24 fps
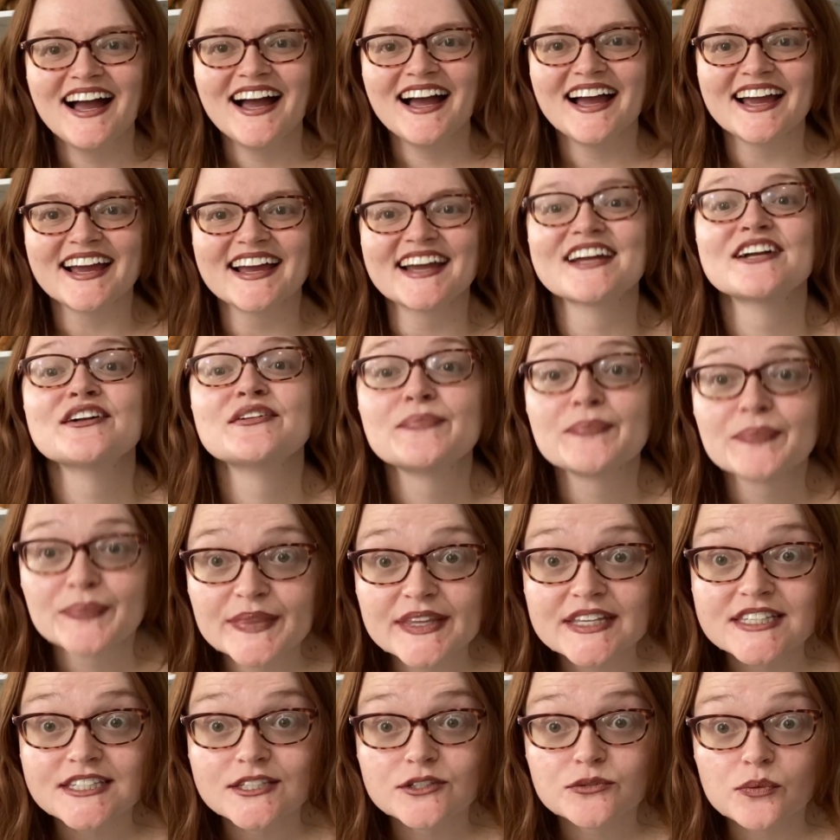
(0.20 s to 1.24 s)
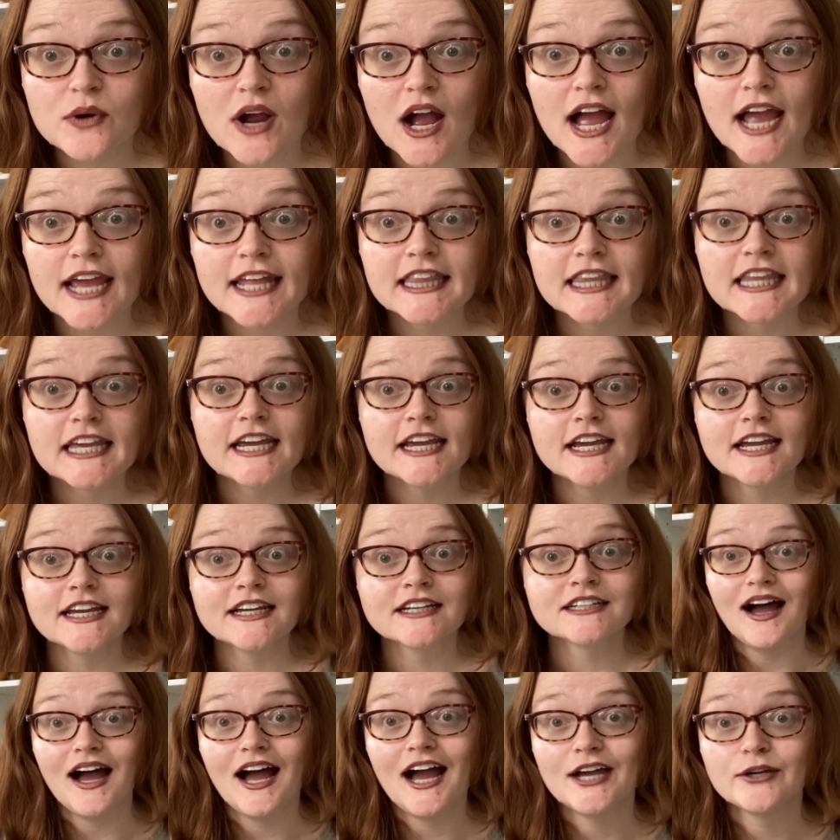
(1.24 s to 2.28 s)
Hi, this is Riley.
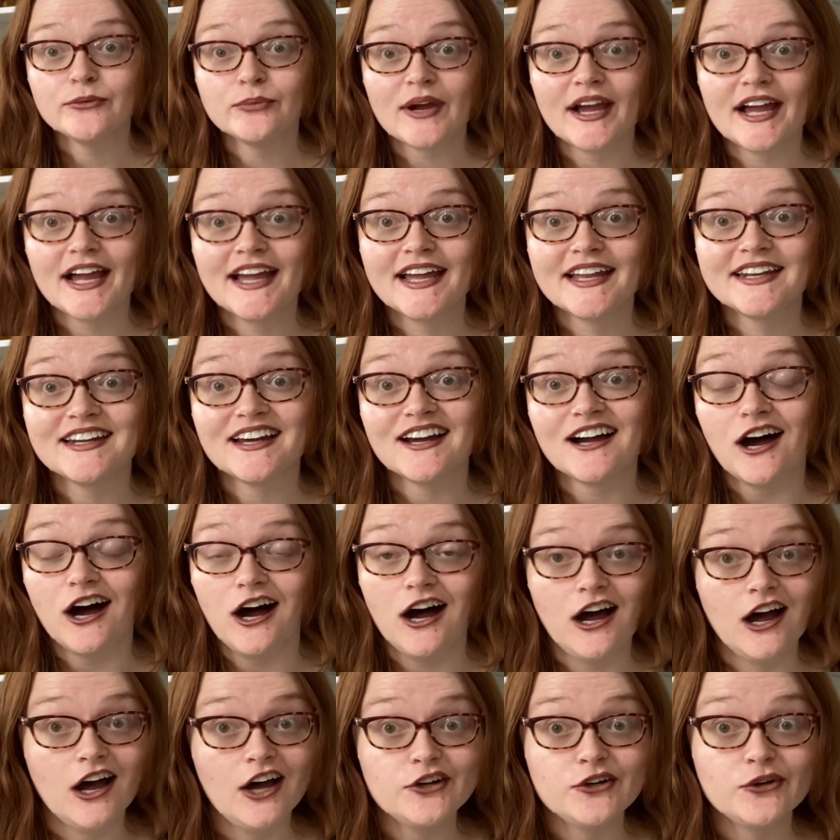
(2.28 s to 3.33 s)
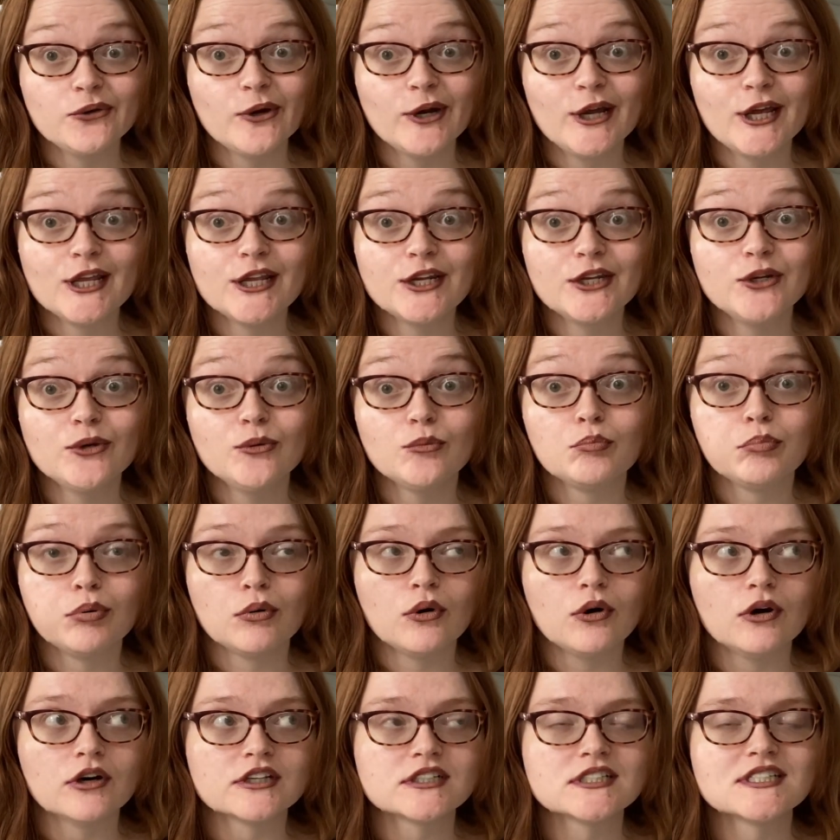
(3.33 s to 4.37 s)
I read 100
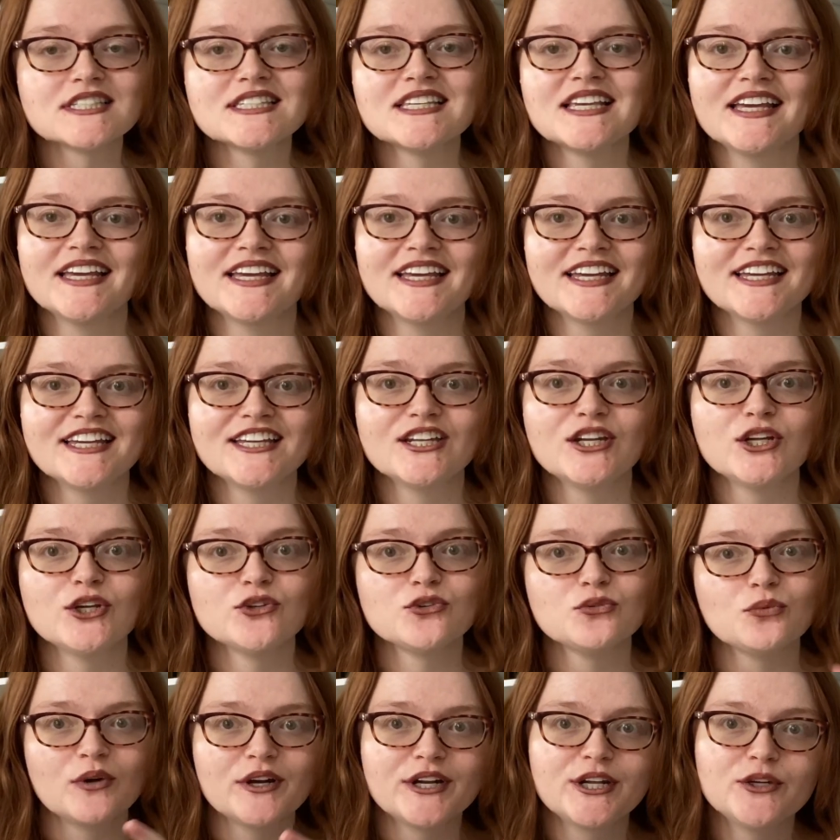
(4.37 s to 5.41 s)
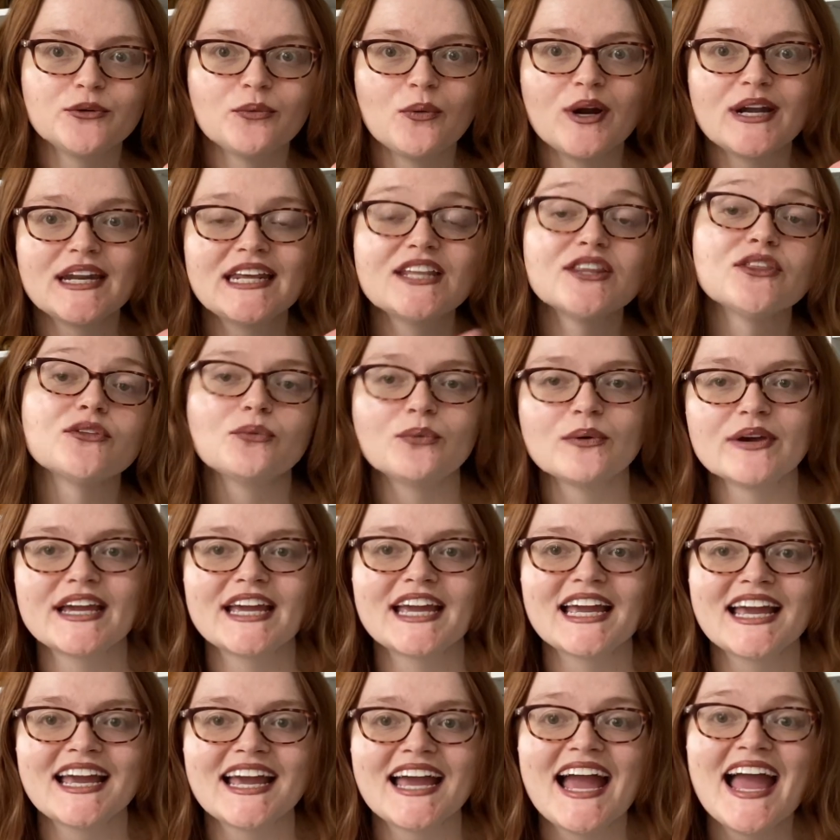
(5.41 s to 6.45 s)
books in
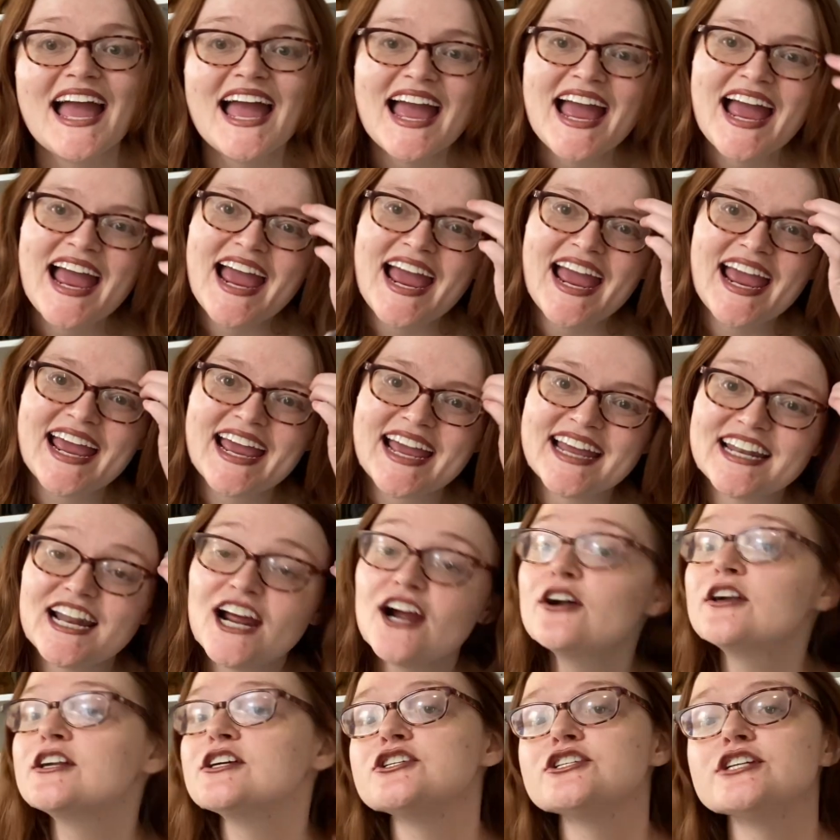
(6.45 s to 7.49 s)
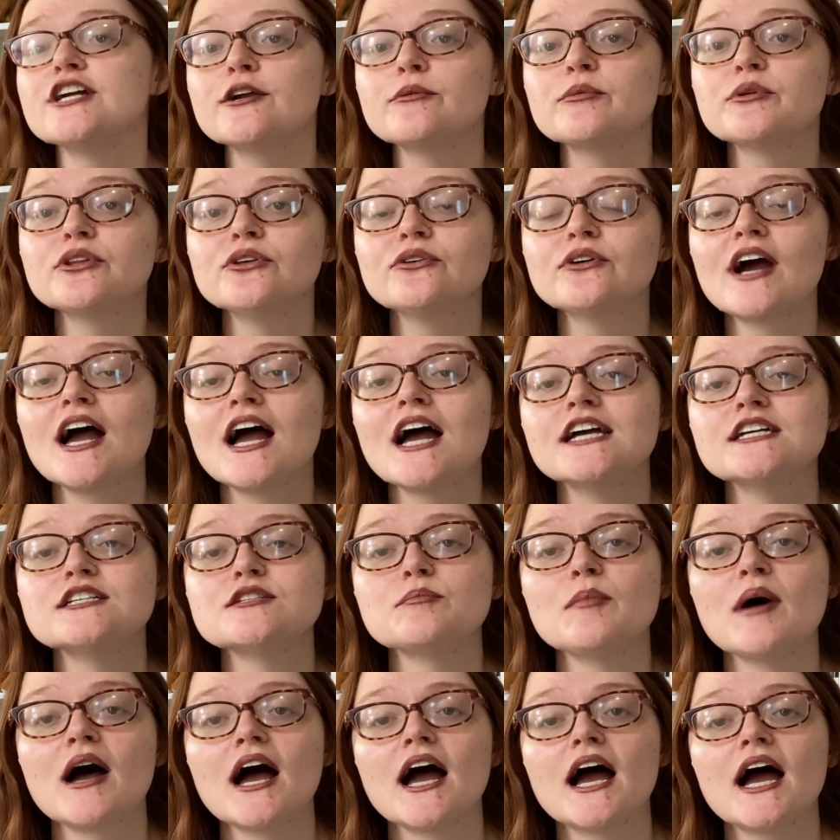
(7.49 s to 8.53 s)
2023, and I already shared with you guys
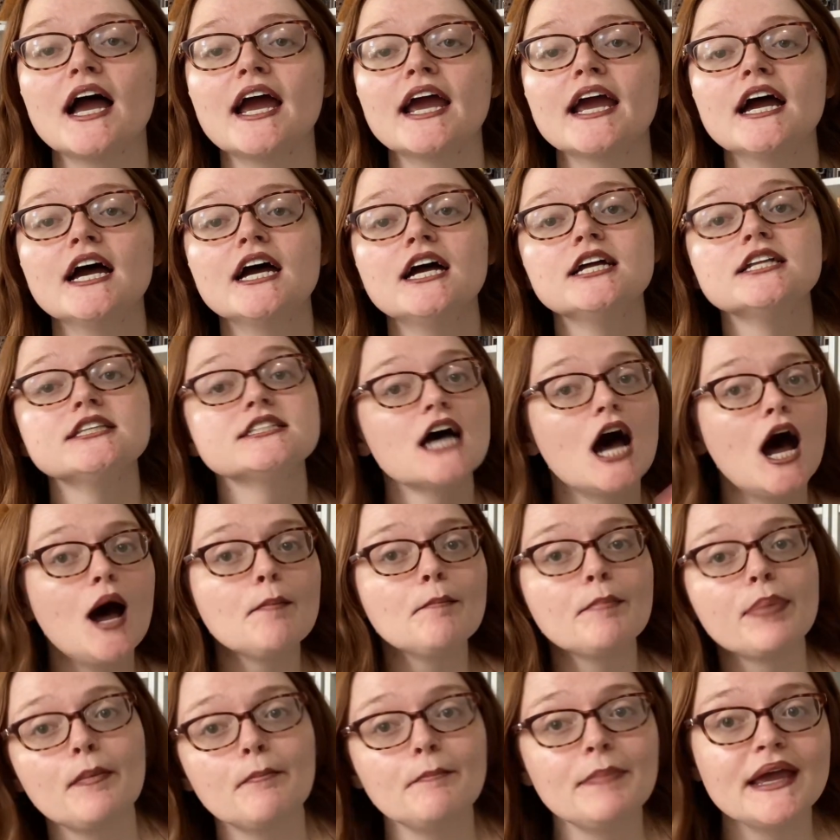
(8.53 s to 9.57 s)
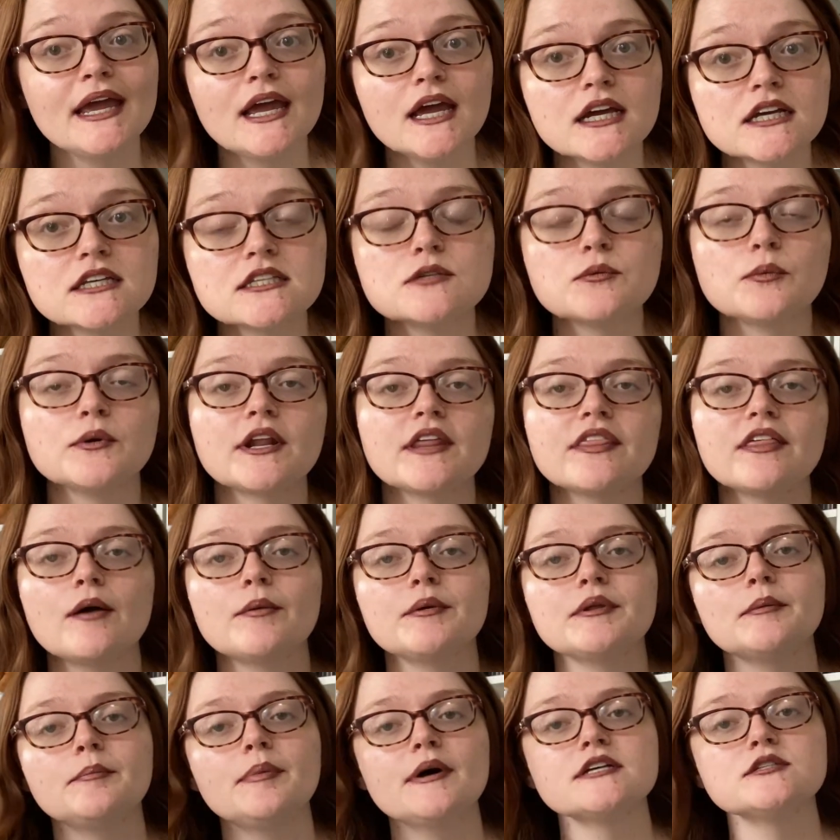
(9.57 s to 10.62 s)
my top picks, what I thought were
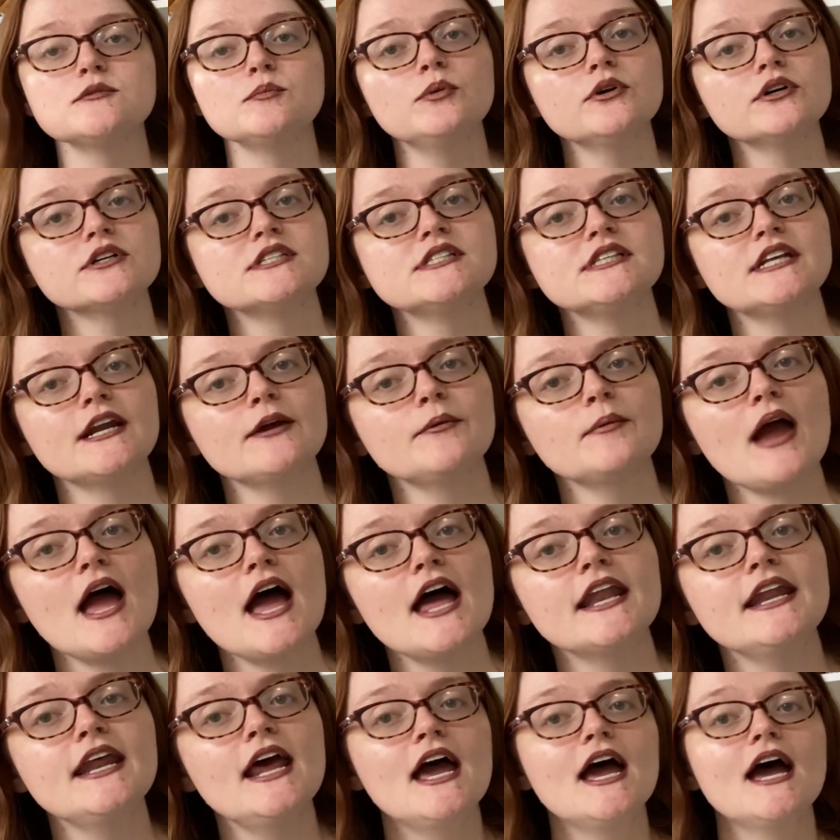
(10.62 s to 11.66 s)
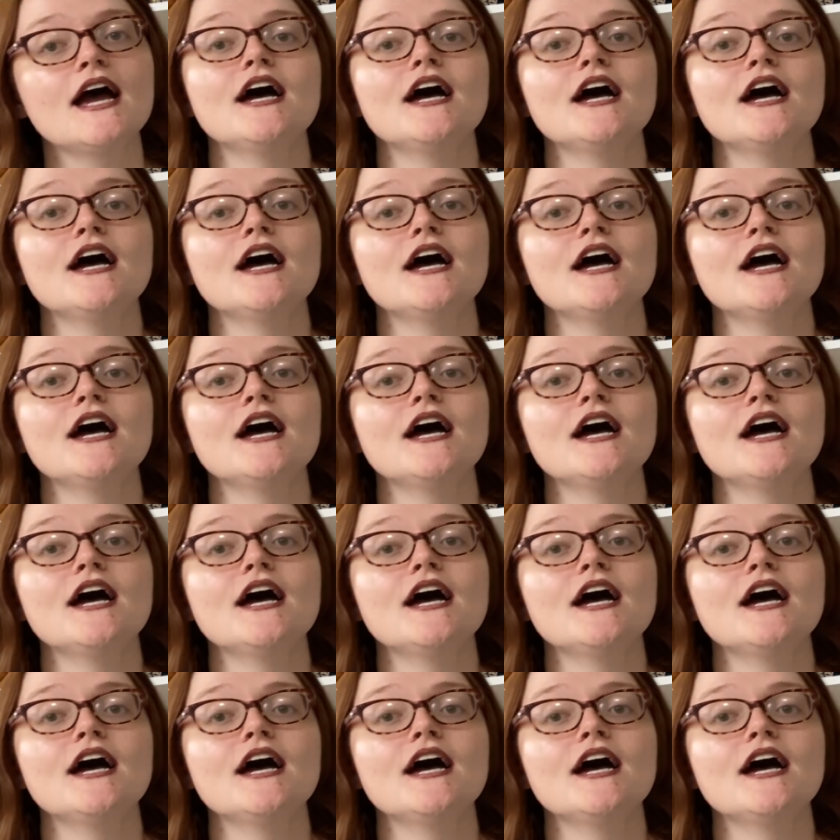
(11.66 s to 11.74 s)
the best books that I read.